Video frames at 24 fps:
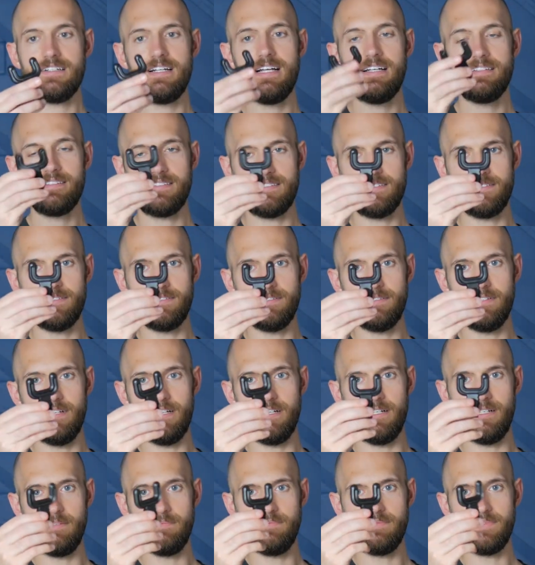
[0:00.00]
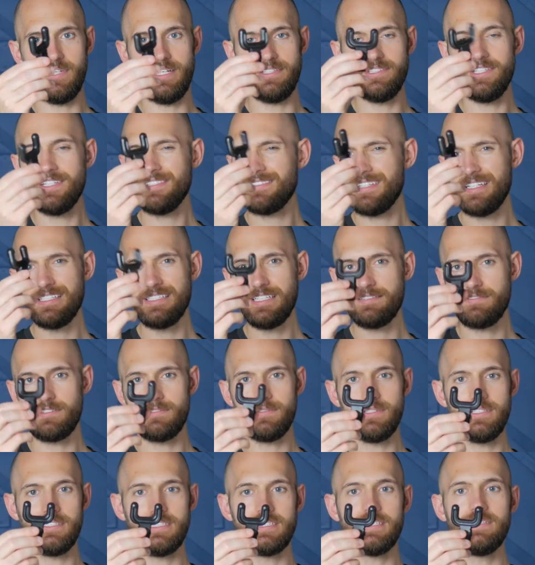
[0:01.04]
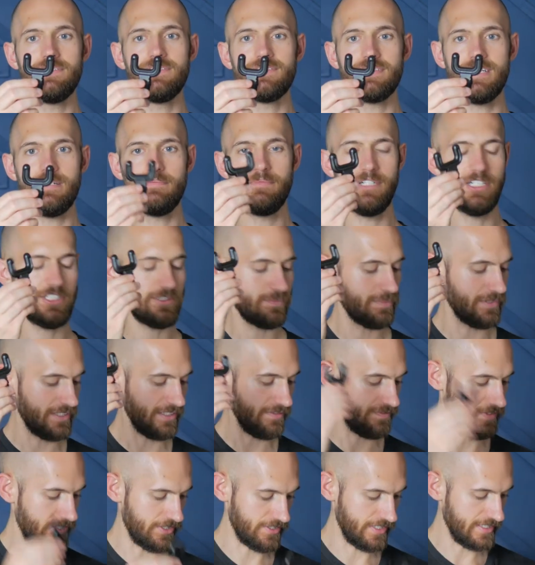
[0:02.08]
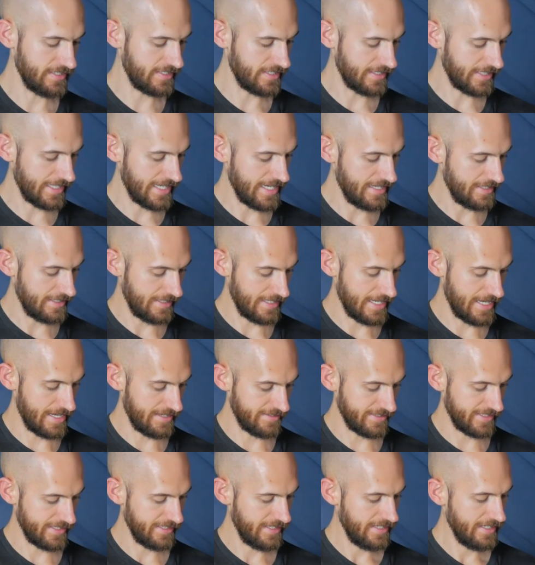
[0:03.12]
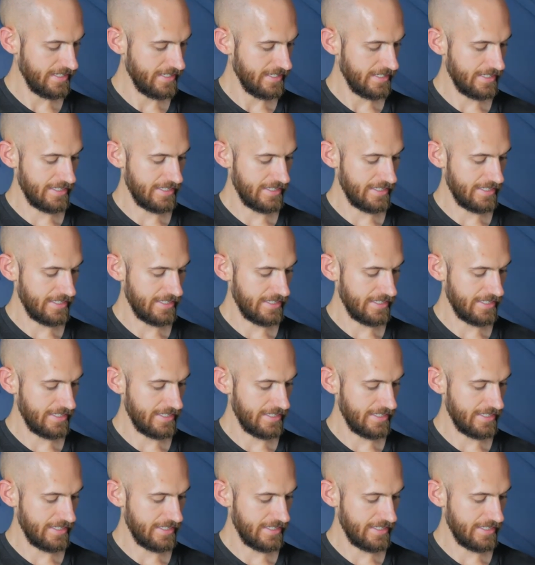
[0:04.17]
It has this I never really use that much, but if you're into that, it has it.